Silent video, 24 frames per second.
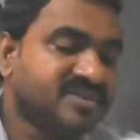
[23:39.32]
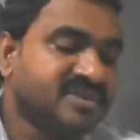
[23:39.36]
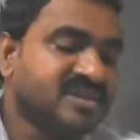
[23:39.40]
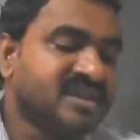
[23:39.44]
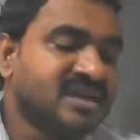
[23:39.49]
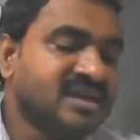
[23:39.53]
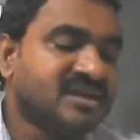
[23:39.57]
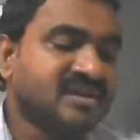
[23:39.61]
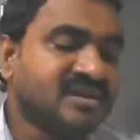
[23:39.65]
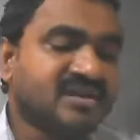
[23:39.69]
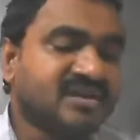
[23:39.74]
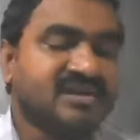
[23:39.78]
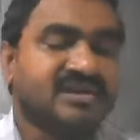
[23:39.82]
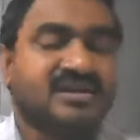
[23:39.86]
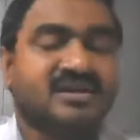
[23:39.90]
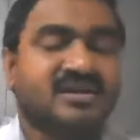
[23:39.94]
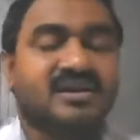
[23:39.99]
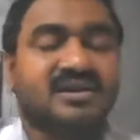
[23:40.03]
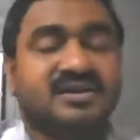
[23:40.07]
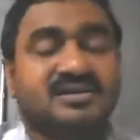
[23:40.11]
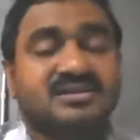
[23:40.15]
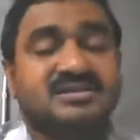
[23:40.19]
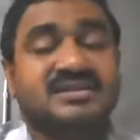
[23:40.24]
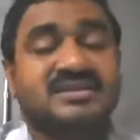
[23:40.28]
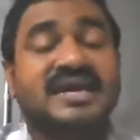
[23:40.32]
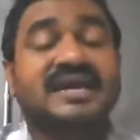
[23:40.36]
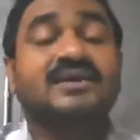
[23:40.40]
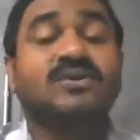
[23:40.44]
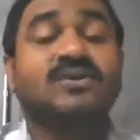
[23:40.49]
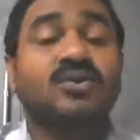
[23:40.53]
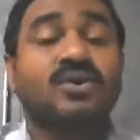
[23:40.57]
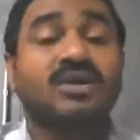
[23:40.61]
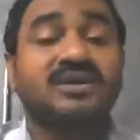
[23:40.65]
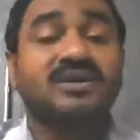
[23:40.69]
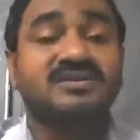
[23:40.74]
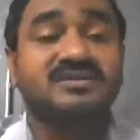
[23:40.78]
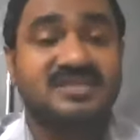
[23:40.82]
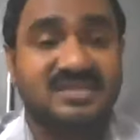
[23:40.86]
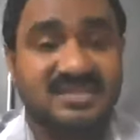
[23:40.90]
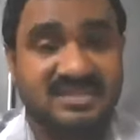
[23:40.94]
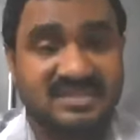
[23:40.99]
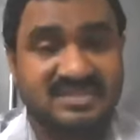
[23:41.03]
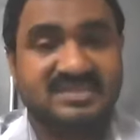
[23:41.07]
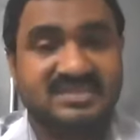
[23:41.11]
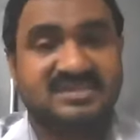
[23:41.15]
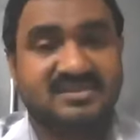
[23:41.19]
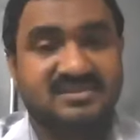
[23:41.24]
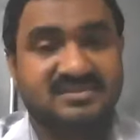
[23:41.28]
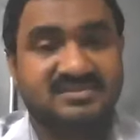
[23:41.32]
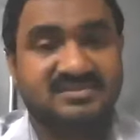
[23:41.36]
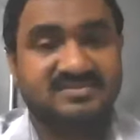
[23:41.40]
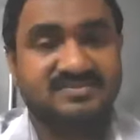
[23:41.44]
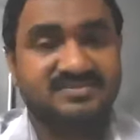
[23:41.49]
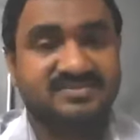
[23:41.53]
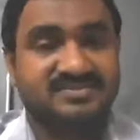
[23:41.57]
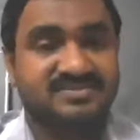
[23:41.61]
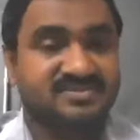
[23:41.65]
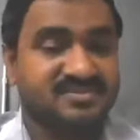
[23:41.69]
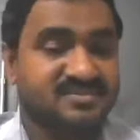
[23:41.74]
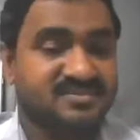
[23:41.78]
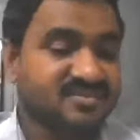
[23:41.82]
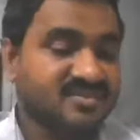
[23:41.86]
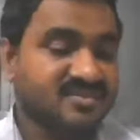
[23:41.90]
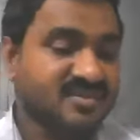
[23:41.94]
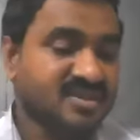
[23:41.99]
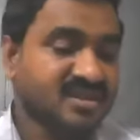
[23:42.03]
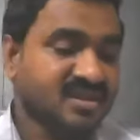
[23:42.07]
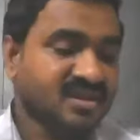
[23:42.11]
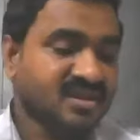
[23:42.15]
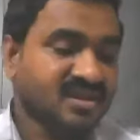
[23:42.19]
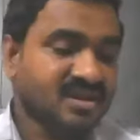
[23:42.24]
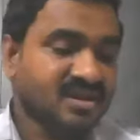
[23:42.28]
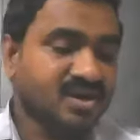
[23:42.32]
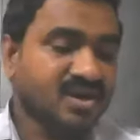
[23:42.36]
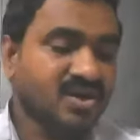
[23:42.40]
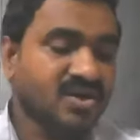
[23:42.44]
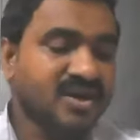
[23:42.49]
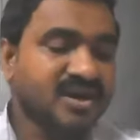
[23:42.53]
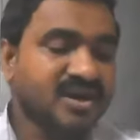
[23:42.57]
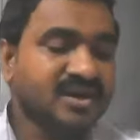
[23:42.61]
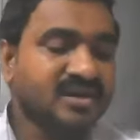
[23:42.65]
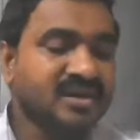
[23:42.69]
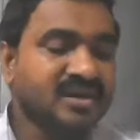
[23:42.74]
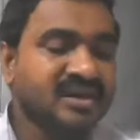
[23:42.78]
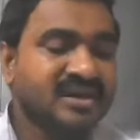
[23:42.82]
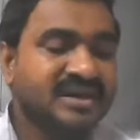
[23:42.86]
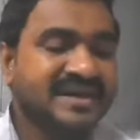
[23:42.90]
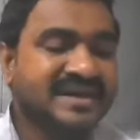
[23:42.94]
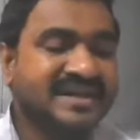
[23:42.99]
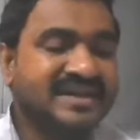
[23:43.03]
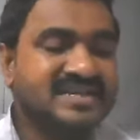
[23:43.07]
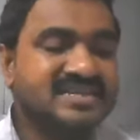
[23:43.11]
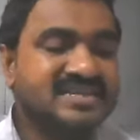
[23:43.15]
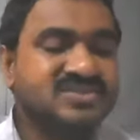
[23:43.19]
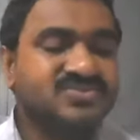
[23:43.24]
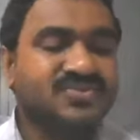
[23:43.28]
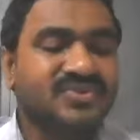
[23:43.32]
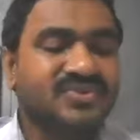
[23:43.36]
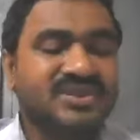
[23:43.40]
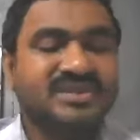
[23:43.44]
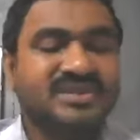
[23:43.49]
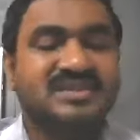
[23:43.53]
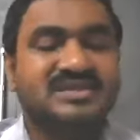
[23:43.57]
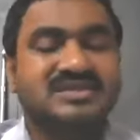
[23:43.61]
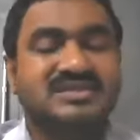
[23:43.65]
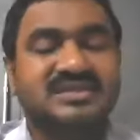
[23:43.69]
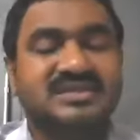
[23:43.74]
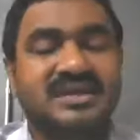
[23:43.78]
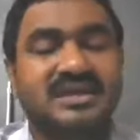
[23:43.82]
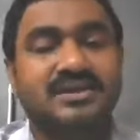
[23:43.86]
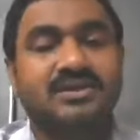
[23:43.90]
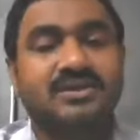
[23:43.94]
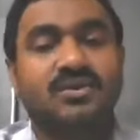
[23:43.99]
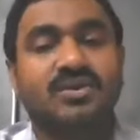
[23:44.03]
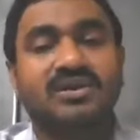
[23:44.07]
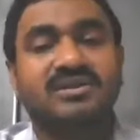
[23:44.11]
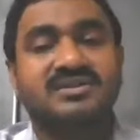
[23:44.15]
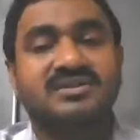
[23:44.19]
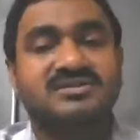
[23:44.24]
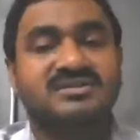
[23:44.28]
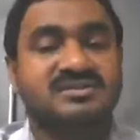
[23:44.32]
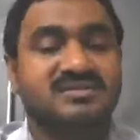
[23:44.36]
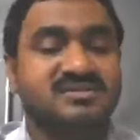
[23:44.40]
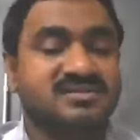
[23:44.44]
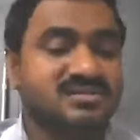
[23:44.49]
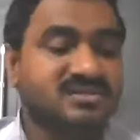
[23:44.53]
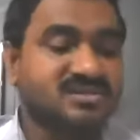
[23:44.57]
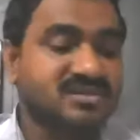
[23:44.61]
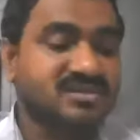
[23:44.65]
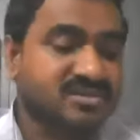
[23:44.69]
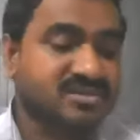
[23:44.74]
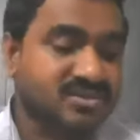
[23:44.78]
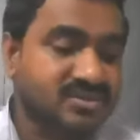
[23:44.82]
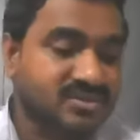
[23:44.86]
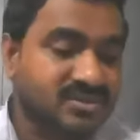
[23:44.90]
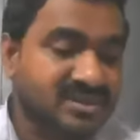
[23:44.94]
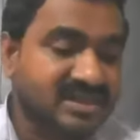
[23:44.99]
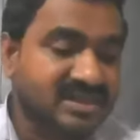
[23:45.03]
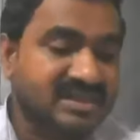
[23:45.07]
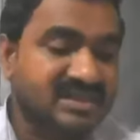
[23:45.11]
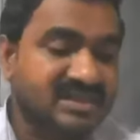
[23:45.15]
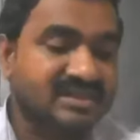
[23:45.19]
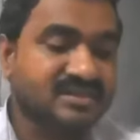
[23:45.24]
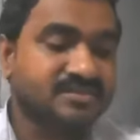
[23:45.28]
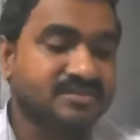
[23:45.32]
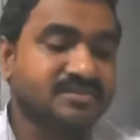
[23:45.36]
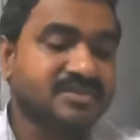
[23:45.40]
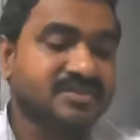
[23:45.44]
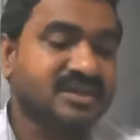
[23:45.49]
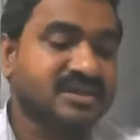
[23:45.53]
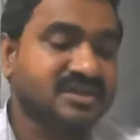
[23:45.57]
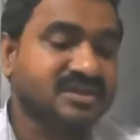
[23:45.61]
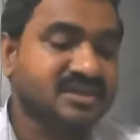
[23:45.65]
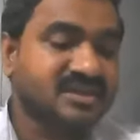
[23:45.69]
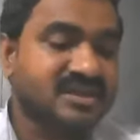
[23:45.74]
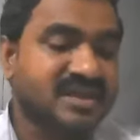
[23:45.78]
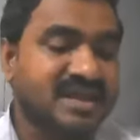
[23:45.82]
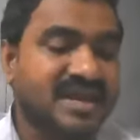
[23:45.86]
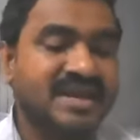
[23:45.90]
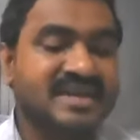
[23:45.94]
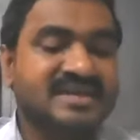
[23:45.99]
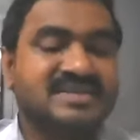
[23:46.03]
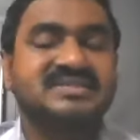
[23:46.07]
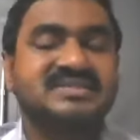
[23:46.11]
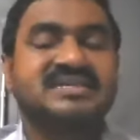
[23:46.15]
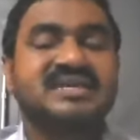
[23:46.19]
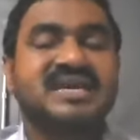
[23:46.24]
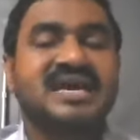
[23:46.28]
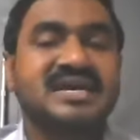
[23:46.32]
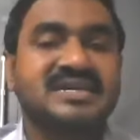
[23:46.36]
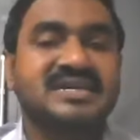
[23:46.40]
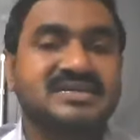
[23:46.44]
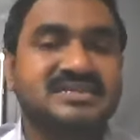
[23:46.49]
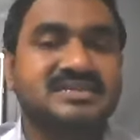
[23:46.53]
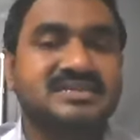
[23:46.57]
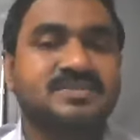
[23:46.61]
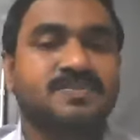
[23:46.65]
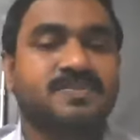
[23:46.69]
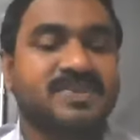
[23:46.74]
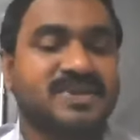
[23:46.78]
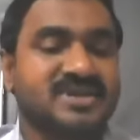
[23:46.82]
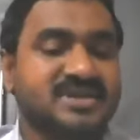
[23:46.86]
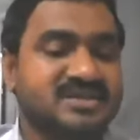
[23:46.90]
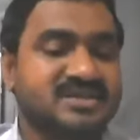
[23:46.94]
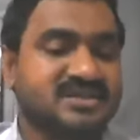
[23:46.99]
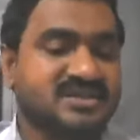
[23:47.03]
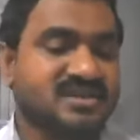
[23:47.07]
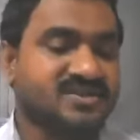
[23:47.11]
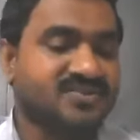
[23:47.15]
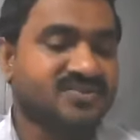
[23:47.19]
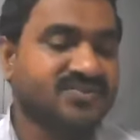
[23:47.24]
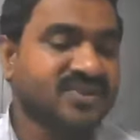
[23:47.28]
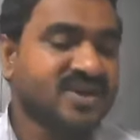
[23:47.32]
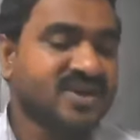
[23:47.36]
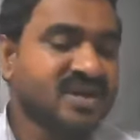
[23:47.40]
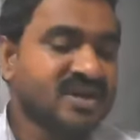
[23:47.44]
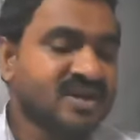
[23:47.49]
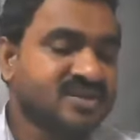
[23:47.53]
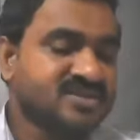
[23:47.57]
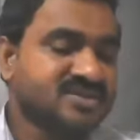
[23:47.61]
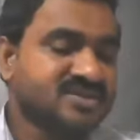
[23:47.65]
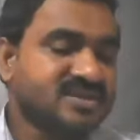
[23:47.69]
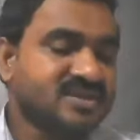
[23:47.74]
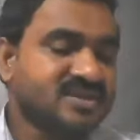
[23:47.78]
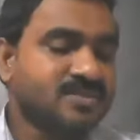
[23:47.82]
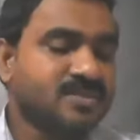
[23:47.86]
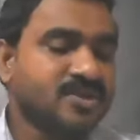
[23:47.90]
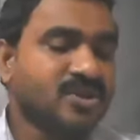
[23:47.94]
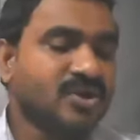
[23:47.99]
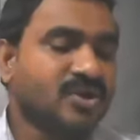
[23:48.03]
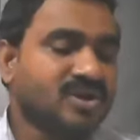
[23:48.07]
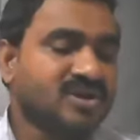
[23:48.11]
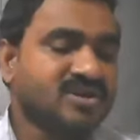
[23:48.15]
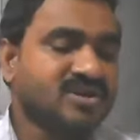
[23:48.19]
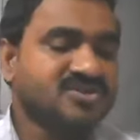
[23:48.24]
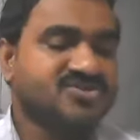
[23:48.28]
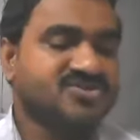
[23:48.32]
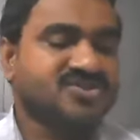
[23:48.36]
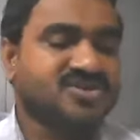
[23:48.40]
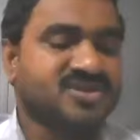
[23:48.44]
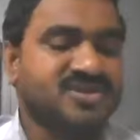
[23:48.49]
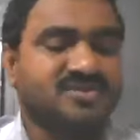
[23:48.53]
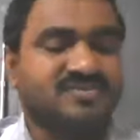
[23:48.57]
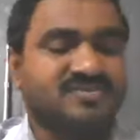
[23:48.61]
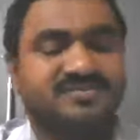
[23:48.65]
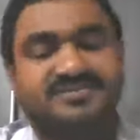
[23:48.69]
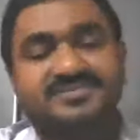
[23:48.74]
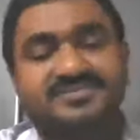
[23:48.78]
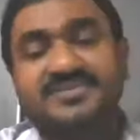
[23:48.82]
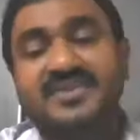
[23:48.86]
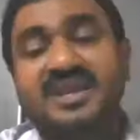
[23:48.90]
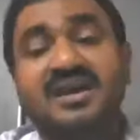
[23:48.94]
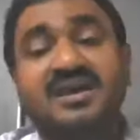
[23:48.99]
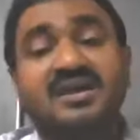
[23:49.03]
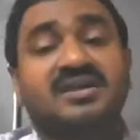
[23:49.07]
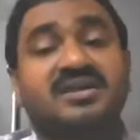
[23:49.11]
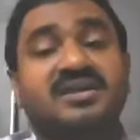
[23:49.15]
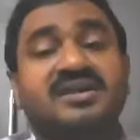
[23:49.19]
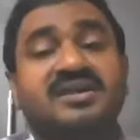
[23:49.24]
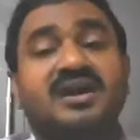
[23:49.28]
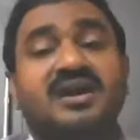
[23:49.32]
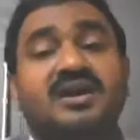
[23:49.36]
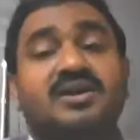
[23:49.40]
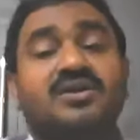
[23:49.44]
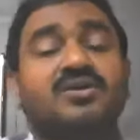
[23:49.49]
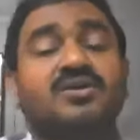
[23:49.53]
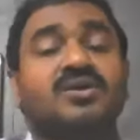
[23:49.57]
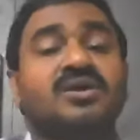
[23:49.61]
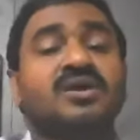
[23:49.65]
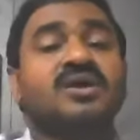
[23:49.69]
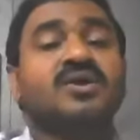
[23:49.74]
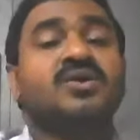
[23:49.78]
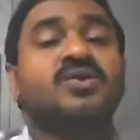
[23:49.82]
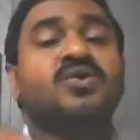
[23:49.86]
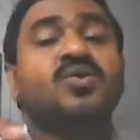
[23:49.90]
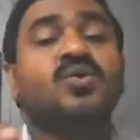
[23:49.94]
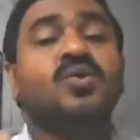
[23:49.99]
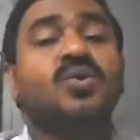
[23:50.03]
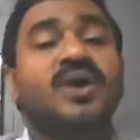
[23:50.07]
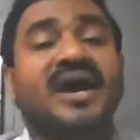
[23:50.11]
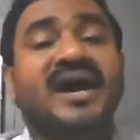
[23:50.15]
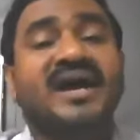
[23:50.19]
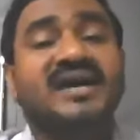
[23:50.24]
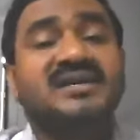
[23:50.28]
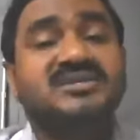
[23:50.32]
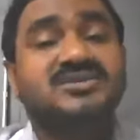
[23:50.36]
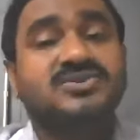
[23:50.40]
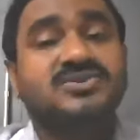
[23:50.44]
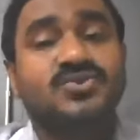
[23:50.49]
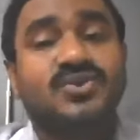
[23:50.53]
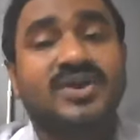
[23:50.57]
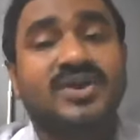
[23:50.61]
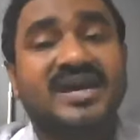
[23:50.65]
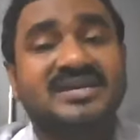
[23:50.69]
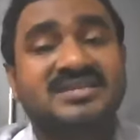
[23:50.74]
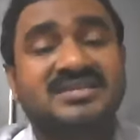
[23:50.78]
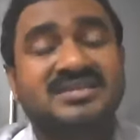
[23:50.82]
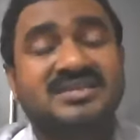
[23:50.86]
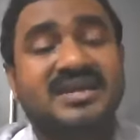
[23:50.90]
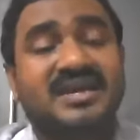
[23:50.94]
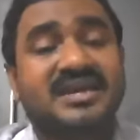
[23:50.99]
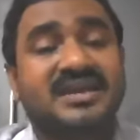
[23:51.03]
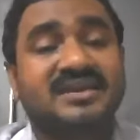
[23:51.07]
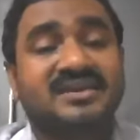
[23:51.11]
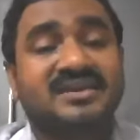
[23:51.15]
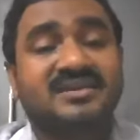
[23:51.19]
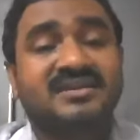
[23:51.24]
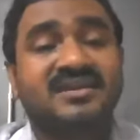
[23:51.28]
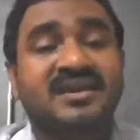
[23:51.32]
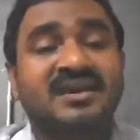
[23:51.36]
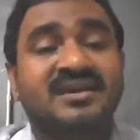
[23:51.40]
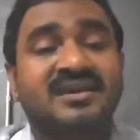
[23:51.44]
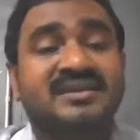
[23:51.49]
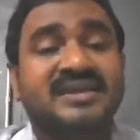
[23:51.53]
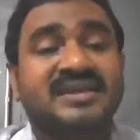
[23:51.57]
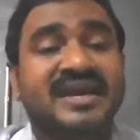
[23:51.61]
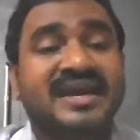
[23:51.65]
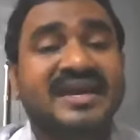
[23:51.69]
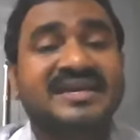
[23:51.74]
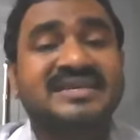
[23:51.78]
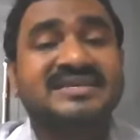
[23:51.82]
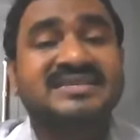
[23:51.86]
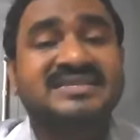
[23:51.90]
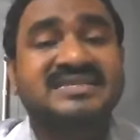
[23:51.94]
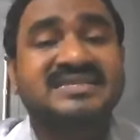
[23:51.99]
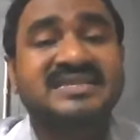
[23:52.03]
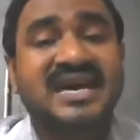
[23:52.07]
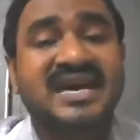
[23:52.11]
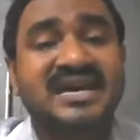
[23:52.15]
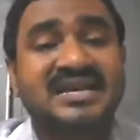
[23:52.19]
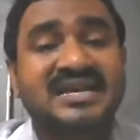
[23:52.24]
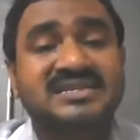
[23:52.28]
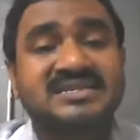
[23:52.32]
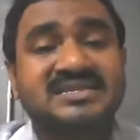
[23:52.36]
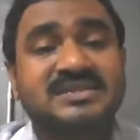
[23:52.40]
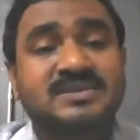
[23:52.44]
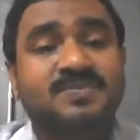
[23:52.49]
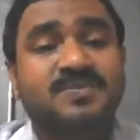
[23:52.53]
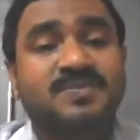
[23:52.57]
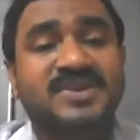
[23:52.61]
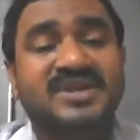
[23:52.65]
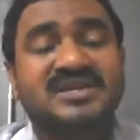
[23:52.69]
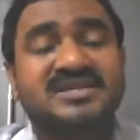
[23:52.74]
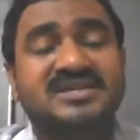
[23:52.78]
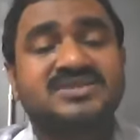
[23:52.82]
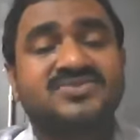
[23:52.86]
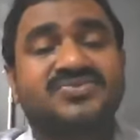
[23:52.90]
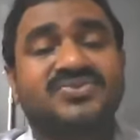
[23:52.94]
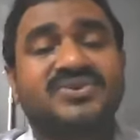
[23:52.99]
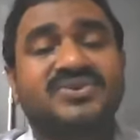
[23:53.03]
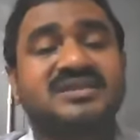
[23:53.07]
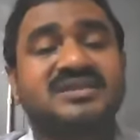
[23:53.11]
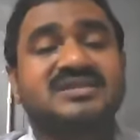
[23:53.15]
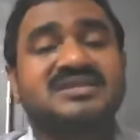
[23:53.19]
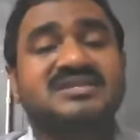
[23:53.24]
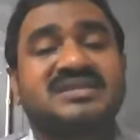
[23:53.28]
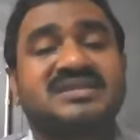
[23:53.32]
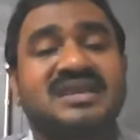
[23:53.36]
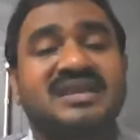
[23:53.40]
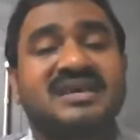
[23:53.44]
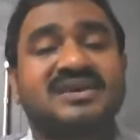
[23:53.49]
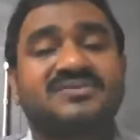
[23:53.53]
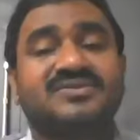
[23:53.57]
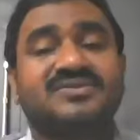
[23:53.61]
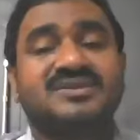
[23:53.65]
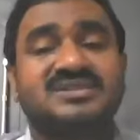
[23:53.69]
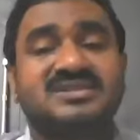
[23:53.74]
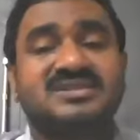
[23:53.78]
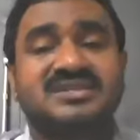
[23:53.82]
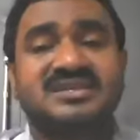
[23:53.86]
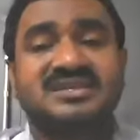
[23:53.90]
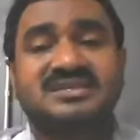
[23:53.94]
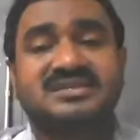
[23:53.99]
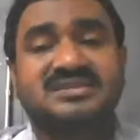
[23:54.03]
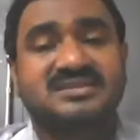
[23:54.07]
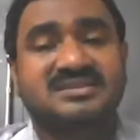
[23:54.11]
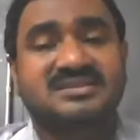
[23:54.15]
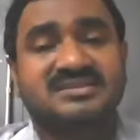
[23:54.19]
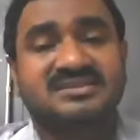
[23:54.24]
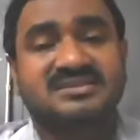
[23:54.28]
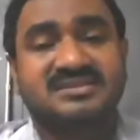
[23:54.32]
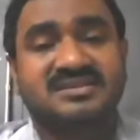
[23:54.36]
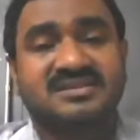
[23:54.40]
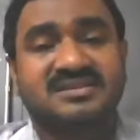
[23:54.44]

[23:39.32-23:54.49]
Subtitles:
the psychologist. Okay, it is for the psychologist to determine the exact place of semiology. Now, who has to assign the exact place for this linguistics